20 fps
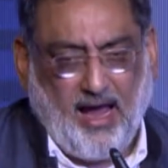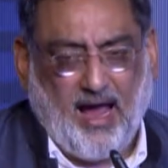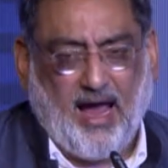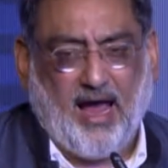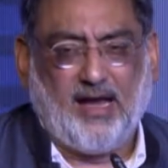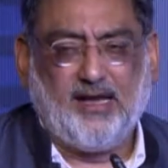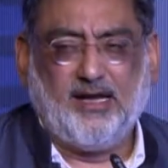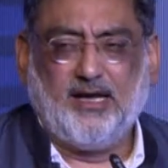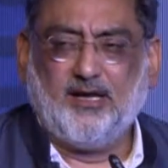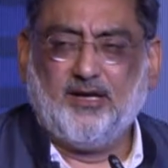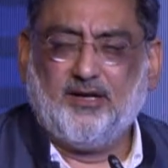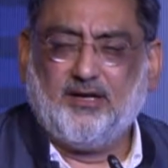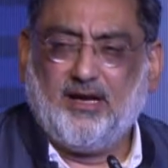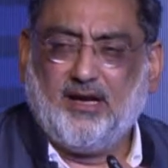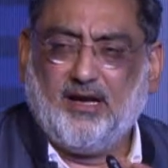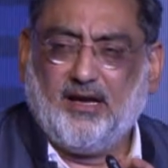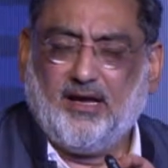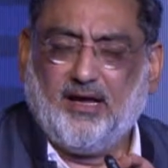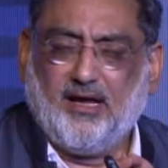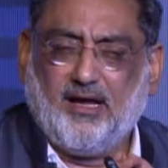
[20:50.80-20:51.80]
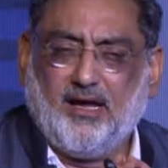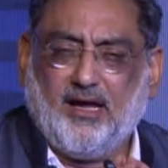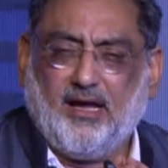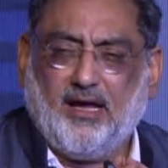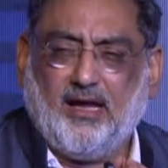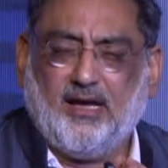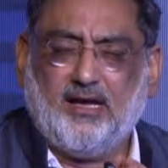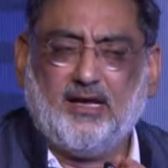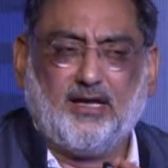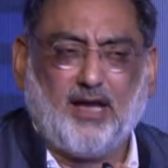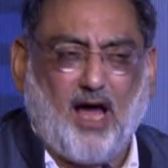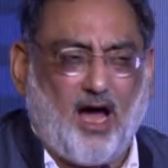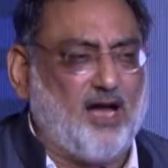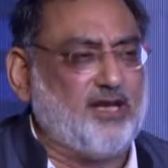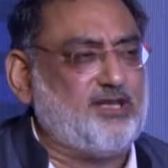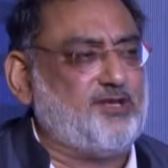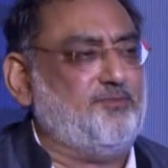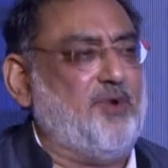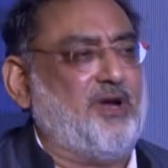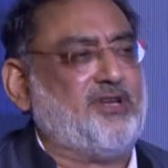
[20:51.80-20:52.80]
And in
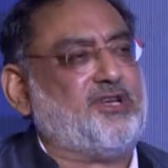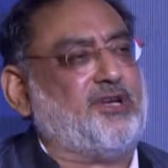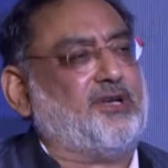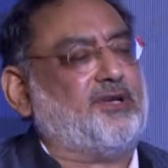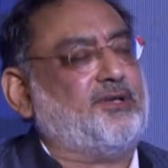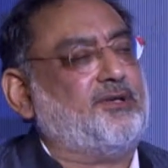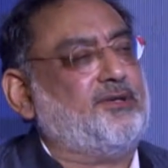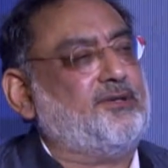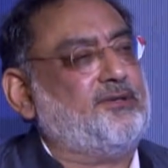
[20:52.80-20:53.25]
large measure,